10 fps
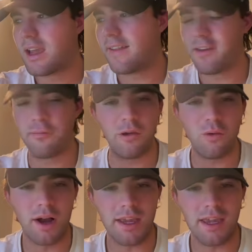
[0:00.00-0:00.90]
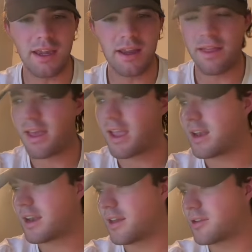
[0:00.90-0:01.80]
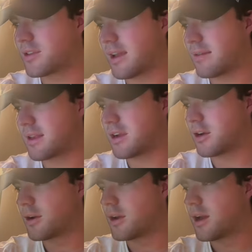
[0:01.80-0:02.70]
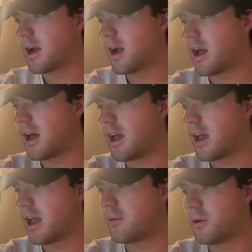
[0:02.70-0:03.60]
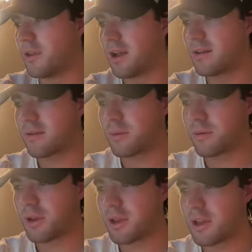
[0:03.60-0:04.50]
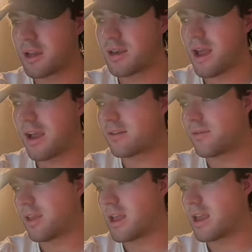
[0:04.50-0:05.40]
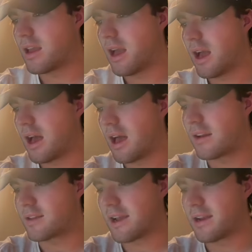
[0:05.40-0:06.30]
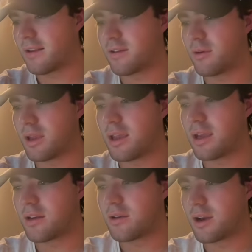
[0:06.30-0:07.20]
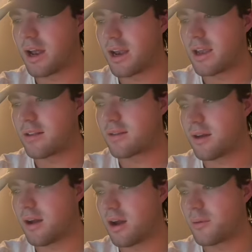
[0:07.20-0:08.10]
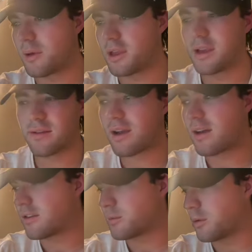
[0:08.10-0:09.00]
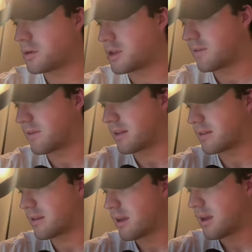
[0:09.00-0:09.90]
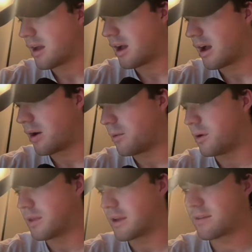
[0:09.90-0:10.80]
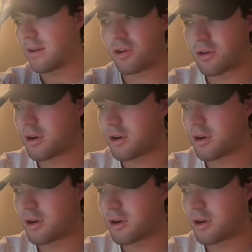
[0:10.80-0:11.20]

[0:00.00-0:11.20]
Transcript: and they beat Waukee, and they get another test here. And Will Nuss has been really good as of late. Excited to see what he can do tonight against a really good Southeast Polk defense. Will Nuss, 700